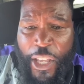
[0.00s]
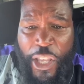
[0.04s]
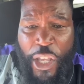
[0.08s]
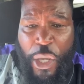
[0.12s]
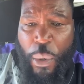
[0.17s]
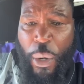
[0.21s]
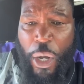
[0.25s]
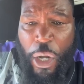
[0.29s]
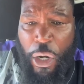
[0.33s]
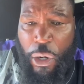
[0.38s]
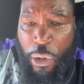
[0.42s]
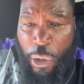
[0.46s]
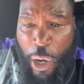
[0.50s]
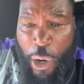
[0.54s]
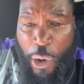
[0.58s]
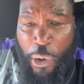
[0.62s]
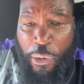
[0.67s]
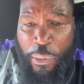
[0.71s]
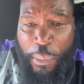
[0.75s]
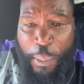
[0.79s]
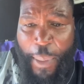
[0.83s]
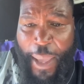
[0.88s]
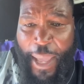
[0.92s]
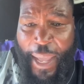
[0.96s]
And you a
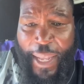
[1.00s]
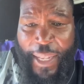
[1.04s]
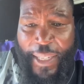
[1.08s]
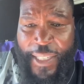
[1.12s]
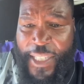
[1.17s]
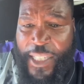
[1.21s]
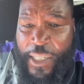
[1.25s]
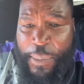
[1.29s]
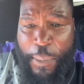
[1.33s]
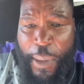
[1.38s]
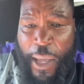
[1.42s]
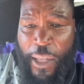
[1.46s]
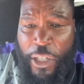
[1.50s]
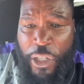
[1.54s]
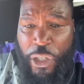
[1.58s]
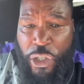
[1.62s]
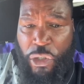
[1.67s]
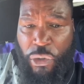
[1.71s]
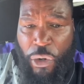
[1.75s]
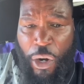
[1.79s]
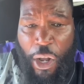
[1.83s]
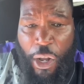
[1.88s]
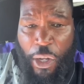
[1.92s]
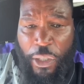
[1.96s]
grown man
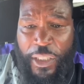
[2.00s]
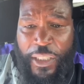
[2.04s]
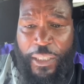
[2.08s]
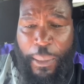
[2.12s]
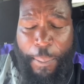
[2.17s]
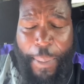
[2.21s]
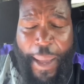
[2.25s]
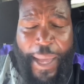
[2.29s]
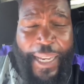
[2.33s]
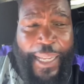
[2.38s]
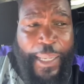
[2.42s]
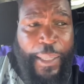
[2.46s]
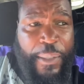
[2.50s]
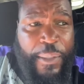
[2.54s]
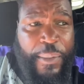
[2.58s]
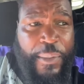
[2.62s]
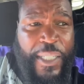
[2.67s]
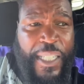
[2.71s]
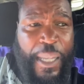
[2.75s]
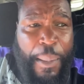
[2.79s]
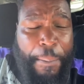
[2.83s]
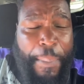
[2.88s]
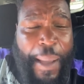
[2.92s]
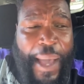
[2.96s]
smelling draws. Somebody
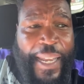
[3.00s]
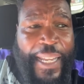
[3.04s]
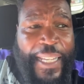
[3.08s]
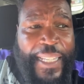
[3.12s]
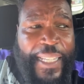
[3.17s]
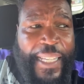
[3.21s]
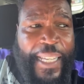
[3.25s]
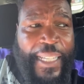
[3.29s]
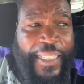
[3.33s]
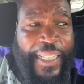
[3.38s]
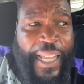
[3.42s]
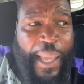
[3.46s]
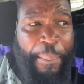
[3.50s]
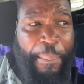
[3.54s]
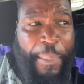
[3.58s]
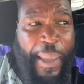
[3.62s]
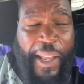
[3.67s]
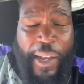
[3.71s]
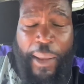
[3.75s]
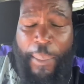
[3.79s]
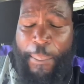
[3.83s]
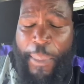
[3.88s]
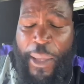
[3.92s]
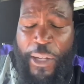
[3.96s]
get that
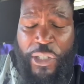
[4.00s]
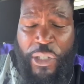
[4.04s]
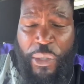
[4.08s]
man a